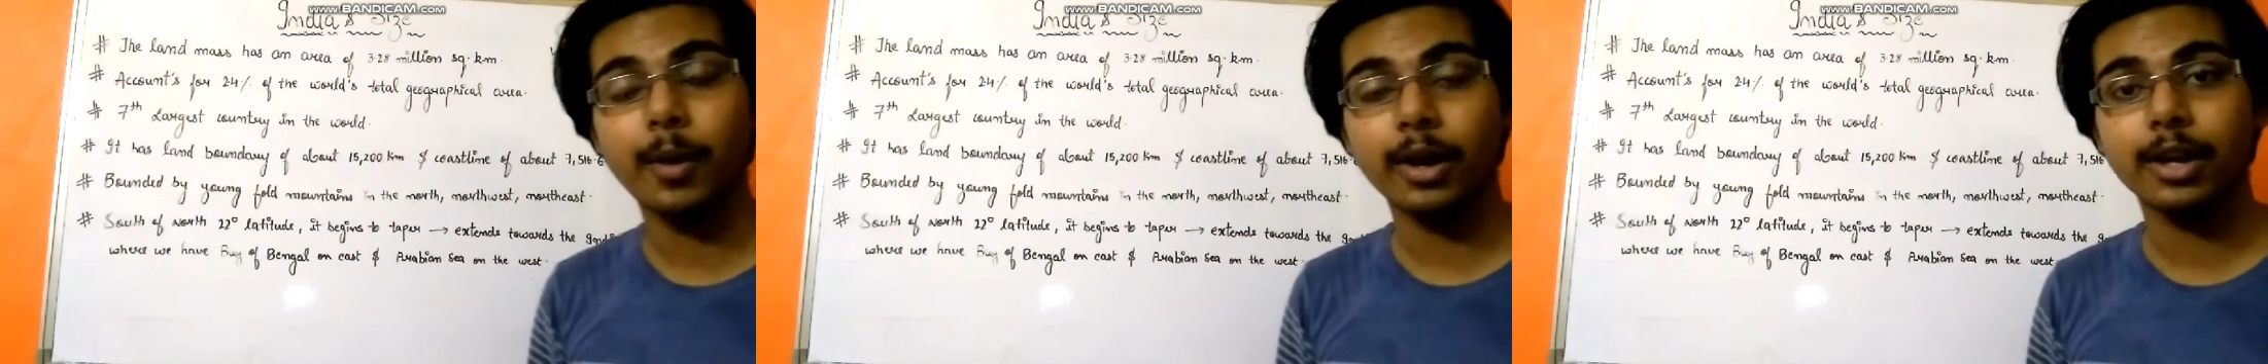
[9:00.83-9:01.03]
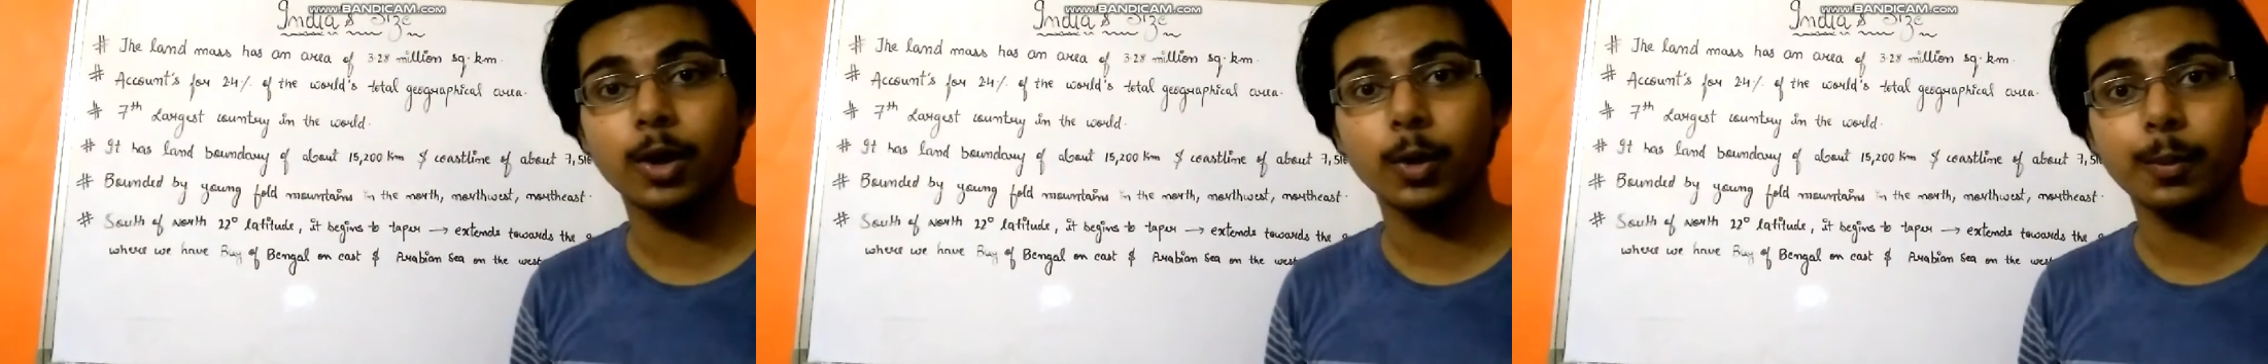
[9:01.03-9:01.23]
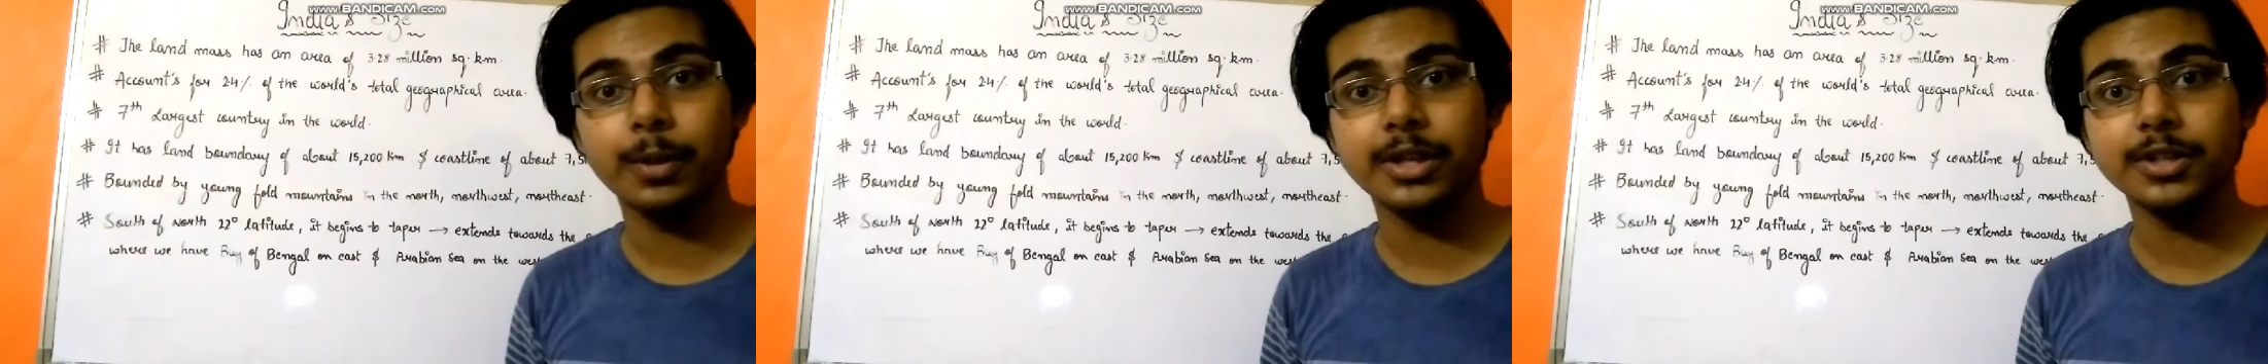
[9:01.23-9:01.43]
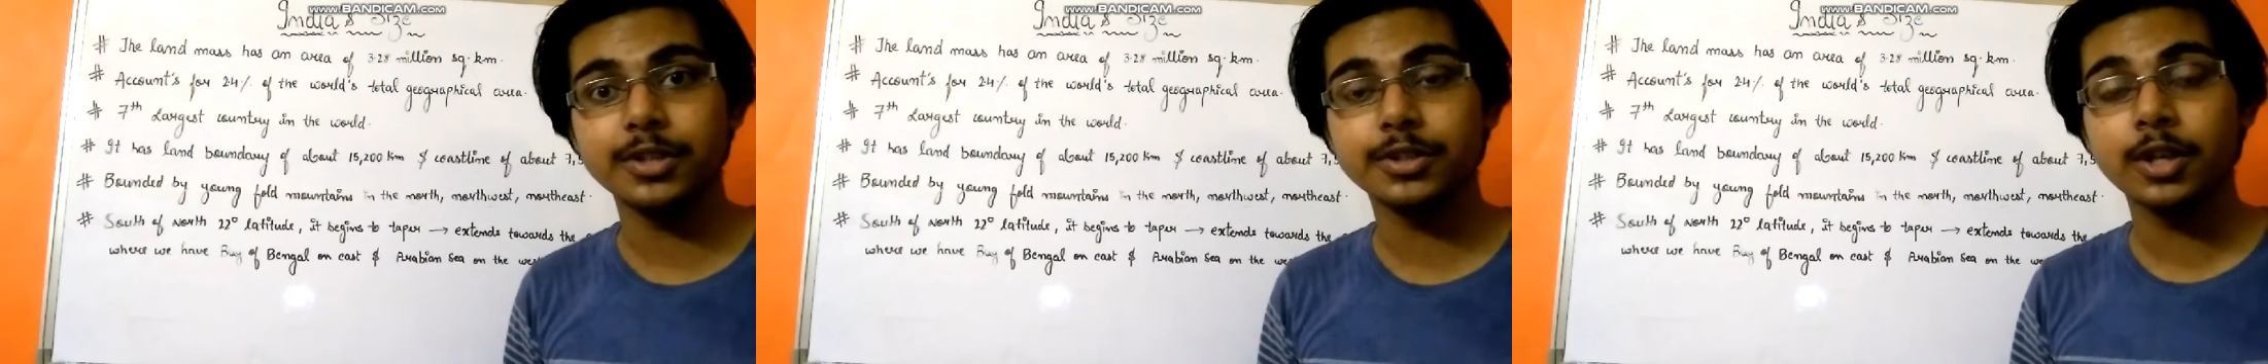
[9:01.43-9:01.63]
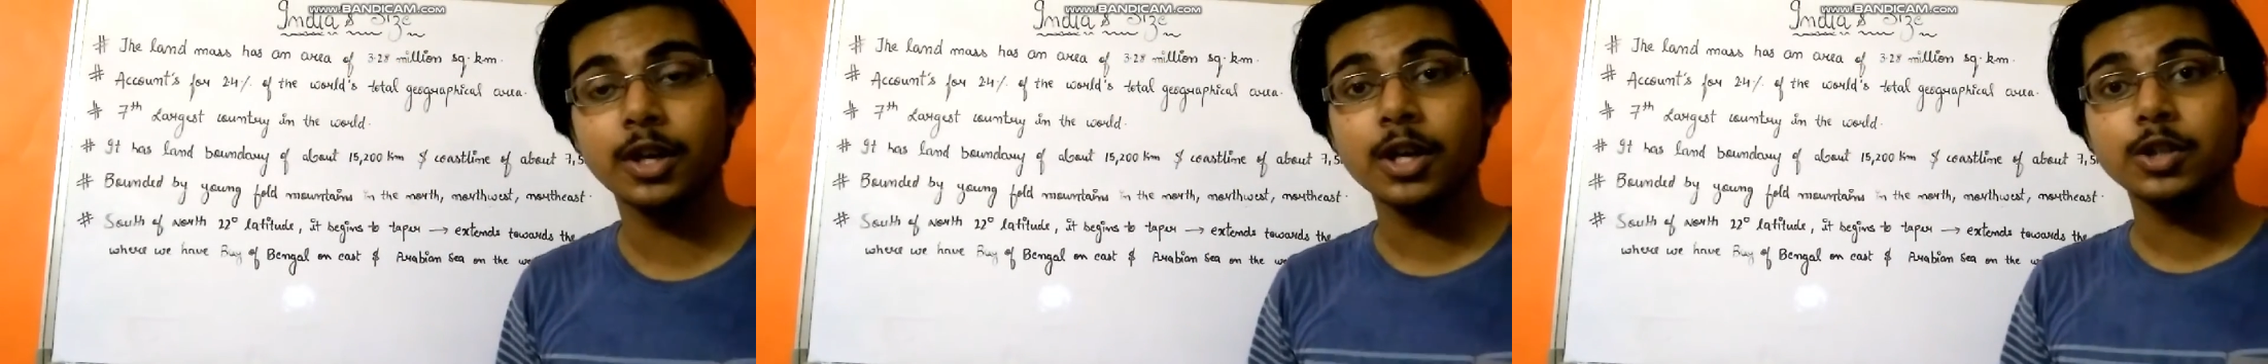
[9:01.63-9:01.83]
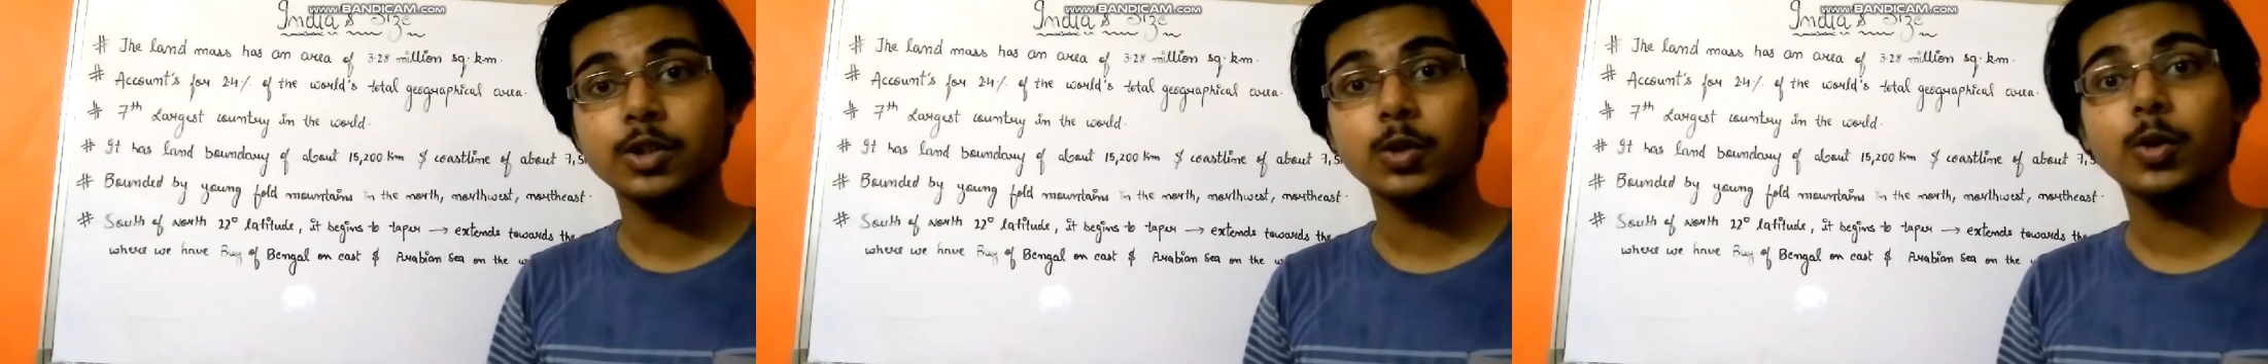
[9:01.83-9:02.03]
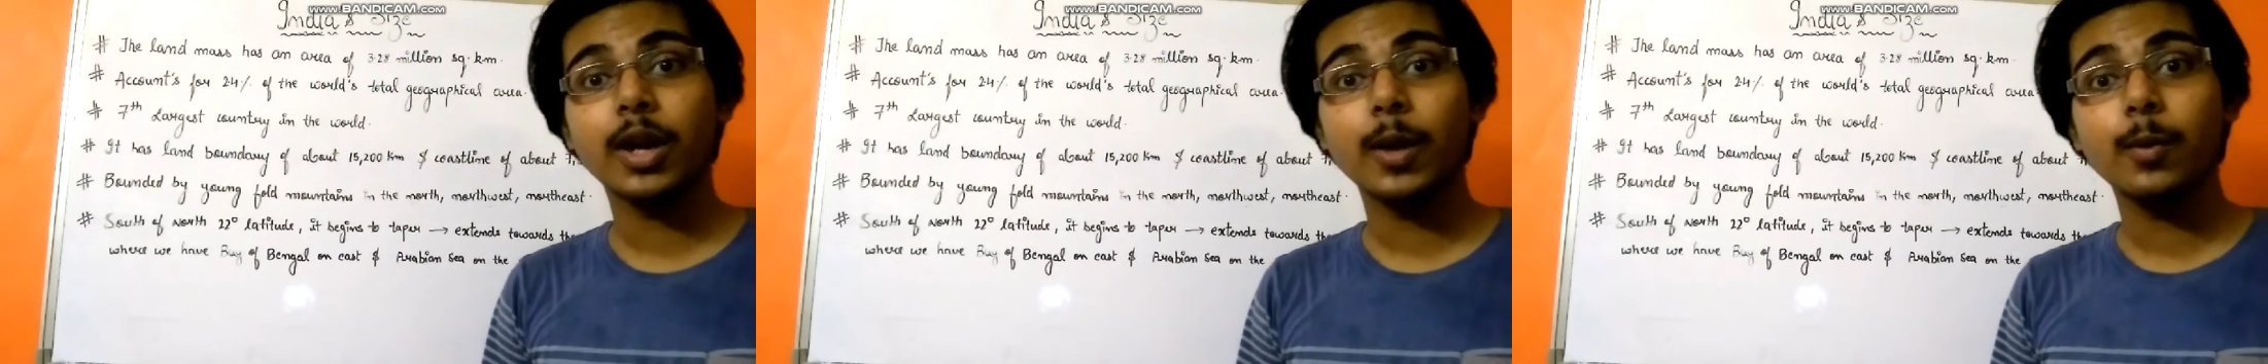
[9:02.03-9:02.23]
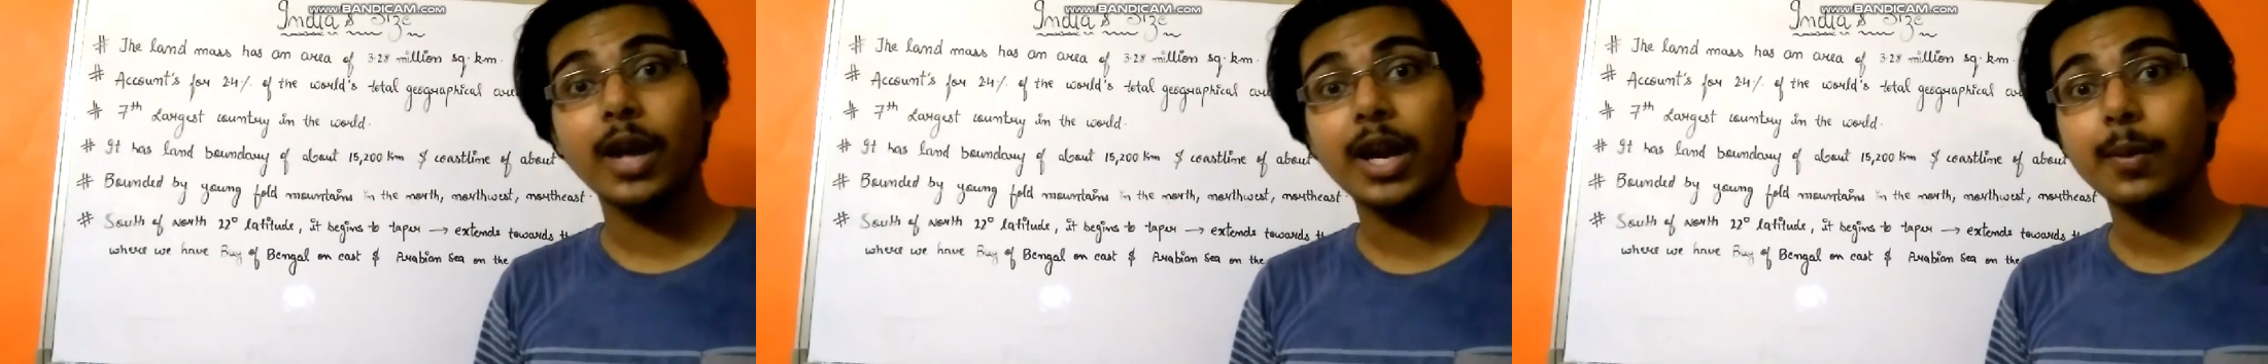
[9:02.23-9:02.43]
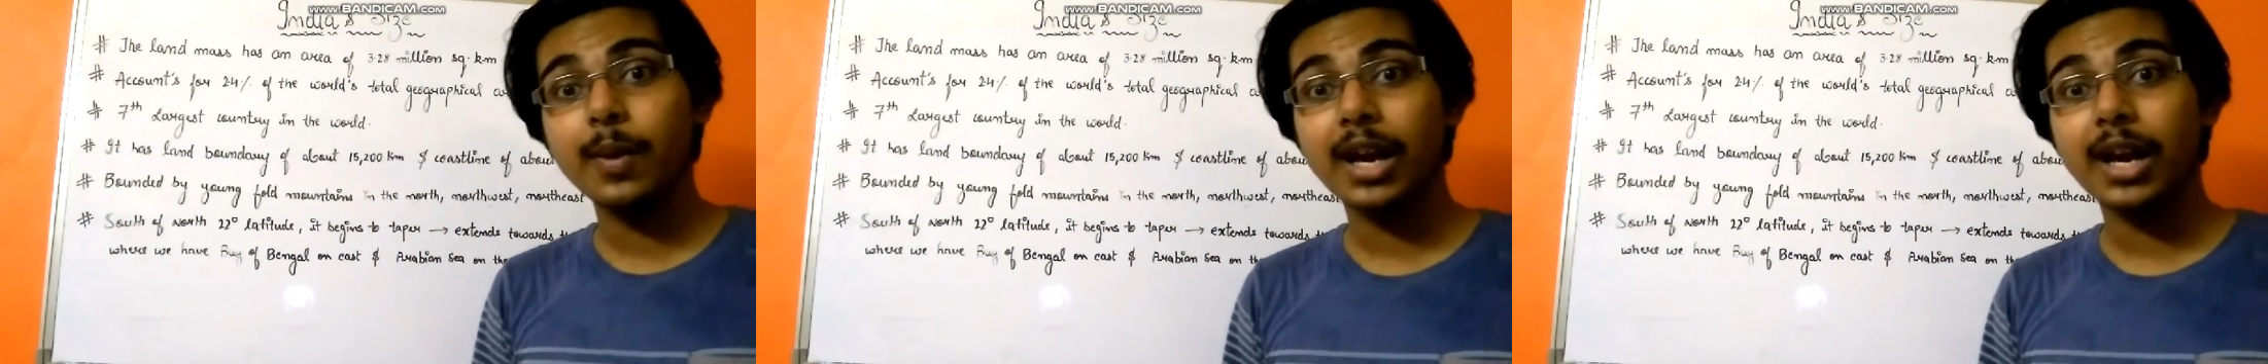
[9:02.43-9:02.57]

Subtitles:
kilometers. So you can very